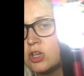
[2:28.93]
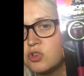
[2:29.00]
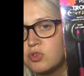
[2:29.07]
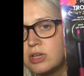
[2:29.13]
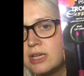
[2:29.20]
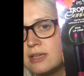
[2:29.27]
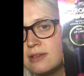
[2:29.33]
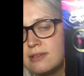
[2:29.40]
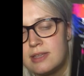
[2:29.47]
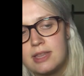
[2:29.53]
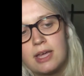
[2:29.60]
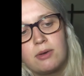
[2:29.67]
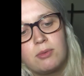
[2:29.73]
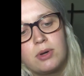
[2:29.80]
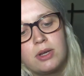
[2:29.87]
intrigued to see
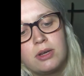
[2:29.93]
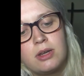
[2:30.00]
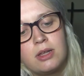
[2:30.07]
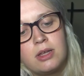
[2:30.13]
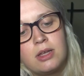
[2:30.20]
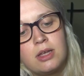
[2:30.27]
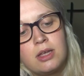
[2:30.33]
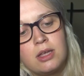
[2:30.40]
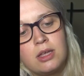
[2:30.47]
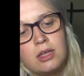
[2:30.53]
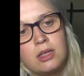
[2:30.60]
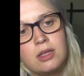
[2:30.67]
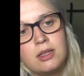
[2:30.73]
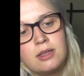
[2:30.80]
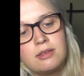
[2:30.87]
that one,
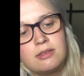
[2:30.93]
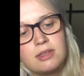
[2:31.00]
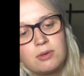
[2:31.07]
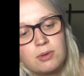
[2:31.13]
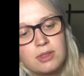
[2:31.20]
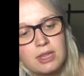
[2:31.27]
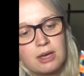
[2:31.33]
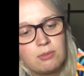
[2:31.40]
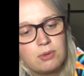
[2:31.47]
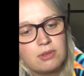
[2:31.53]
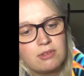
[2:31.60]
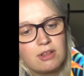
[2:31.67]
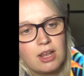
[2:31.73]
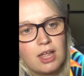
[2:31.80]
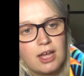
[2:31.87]
see what that
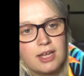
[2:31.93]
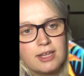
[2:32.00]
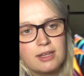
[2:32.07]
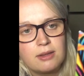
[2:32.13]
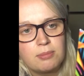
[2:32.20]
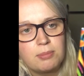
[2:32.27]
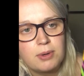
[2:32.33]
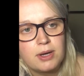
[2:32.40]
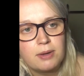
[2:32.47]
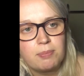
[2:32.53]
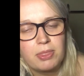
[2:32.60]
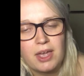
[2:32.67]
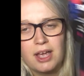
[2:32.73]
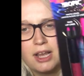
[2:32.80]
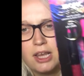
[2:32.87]
one's like, but
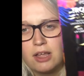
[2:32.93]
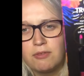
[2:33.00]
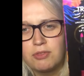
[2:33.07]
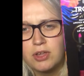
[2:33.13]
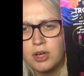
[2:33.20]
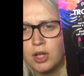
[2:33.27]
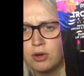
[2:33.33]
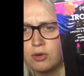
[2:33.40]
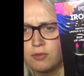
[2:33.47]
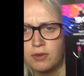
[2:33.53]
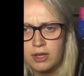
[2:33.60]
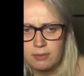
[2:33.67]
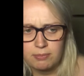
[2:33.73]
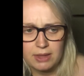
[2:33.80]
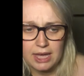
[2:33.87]
I love the colour of
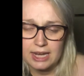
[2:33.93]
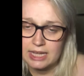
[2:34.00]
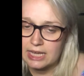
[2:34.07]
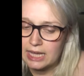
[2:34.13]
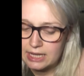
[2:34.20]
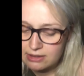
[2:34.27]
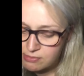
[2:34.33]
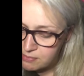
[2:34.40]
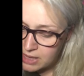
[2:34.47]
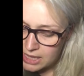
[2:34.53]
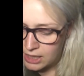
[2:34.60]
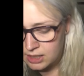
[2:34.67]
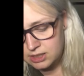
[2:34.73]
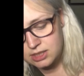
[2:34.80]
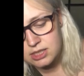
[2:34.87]
it, and again, it's
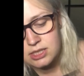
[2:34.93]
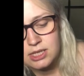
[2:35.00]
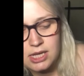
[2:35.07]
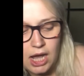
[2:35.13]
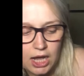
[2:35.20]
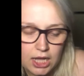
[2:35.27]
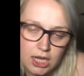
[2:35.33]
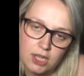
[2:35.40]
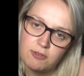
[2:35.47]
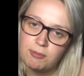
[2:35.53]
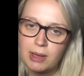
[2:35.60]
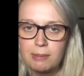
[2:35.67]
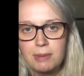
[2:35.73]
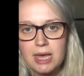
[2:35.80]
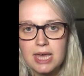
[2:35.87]
matte. I love
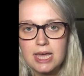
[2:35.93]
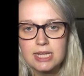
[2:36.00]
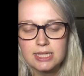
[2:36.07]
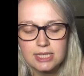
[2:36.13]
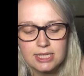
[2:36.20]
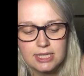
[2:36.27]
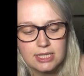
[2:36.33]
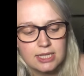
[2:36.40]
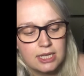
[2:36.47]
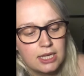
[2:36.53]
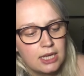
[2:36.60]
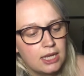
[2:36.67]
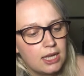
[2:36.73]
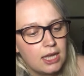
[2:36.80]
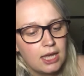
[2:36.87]
my mattes.
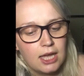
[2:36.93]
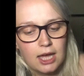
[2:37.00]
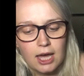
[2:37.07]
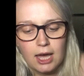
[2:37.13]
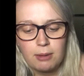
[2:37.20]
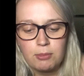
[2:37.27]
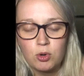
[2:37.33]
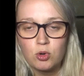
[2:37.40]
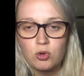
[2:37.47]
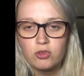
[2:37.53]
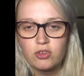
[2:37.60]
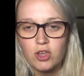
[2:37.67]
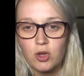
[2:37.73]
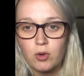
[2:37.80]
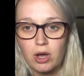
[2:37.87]

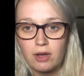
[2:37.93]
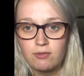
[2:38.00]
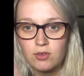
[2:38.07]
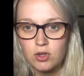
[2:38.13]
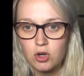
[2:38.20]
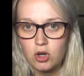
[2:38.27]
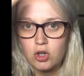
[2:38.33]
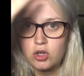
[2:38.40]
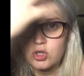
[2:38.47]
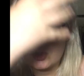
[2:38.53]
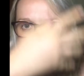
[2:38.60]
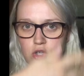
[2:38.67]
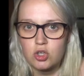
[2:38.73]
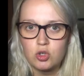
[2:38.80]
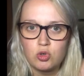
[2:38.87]
Also, I've
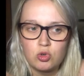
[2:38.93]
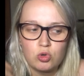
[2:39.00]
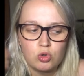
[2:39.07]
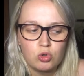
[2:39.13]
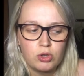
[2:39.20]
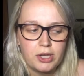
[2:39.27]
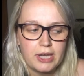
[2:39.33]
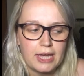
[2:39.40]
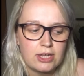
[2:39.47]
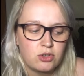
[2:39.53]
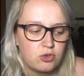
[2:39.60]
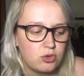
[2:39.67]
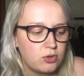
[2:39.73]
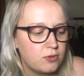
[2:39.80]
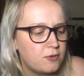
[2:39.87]
gone all
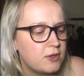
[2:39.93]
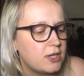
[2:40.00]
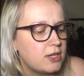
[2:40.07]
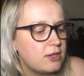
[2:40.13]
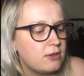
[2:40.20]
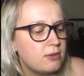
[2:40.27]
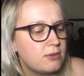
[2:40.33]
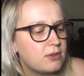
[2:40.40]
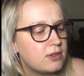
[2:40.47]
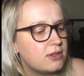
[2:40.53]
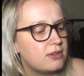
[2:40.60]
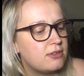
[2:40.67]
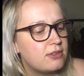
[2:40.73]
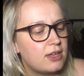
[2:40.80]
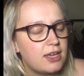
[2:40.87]
natural for you,
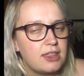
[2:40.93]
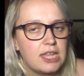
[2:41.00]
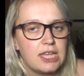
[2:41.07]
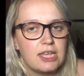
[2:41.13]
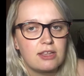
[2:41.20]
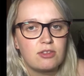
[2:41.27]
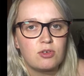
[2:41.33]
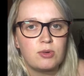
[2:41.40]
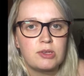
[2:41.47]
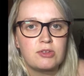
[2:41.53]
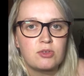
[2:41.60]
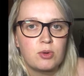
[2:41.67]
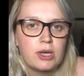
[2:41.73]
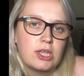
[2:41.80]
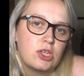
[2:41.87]
because I think it's always
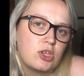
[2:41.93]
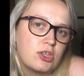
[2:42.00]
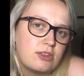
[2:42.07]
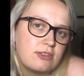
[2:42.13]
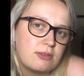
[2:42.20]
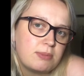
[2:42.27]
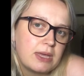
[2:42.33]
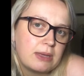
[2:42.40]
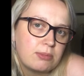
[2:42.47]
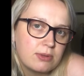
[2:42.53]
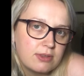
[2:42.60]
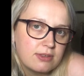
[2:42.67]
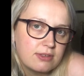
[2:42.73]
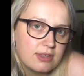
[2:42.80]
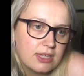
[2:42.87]
quite good to be able
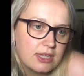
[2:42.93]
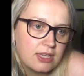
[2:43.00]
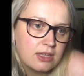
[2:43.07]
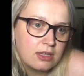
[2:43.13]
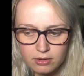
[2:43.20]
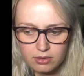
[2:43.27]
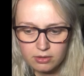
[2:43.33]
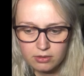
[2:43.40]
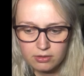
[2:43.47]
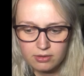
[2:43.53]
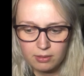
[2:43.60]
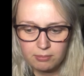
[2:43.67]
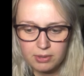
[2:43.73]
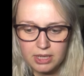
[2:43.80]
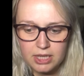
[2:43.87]
to see
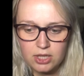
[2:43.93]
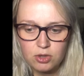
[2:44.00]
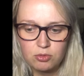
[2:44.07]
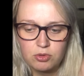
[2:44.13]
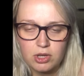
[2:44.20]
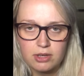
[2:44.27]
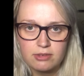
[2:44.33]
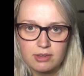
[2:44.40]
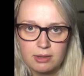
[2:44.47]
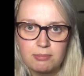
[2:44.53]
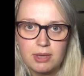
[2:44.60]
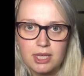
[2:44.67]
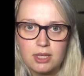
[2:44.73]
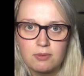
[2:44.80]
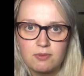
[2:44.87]
somebody who does like
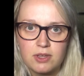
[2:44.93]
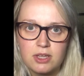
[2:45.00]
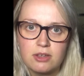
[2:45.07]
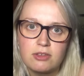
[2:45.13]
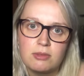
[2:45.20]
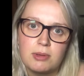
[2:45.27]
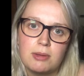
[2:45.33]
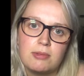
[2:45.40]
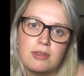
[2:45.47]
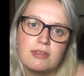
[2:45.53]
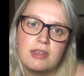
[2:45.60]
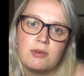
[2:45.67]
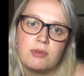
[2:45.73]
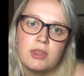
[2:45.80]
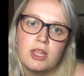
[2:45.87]
makeup videos, to be able to
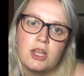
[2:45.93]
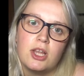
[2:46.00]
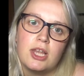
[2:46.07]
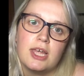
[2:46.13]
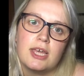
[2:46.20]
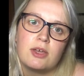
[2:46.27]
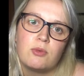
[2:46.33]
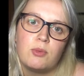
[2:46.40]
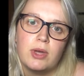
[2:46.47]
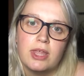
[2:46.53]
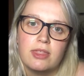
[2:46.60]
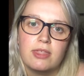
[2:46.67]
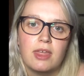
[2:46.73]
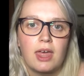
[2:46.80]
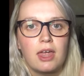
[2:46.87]
see what they look like
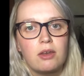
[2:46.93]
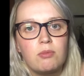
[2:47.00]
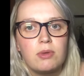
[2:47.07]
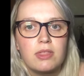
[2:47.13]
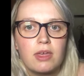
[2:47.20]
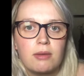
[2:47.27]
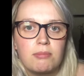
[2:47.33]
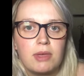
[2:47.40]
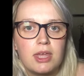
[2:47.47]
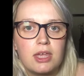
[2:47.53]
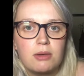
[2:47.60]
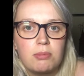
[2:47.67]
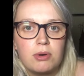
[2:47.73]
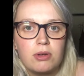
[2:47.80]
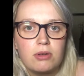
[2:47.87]
with and without
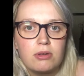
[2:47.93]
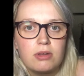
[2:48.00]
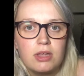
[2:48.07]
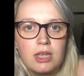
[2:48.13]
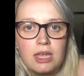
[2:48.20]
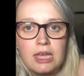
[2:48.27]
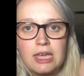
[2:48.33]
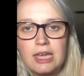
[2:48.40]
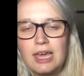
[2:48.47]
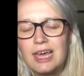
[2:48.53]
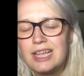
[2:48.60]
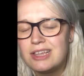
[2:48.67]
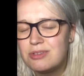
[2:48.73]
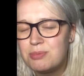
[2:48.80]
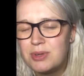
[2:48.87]
makeup on.
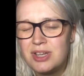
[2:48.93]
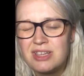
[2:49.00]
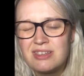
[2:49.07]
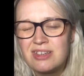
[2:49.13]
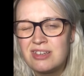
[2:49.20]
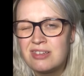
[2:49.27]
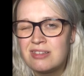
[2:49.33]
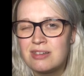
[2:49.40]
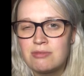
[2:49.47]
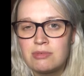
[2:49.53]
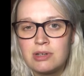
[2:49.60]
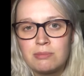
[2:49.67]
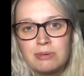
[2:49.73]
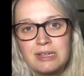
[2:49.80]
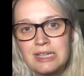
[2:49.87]
And to be honest, I just didn't
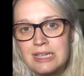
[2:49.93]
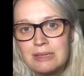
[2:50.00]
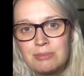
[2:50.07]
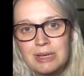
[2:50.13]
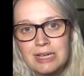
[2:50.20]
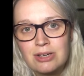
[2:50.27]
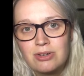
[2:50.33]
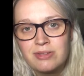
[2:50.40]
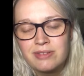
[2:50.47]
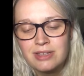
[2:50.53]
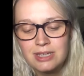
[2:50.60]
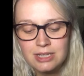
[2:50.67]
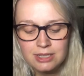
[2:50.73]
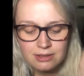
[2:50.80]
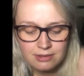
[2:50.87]
want to put any back on
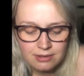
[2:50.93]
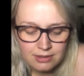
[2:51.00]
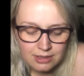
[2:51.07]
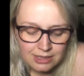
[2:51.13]
tonight.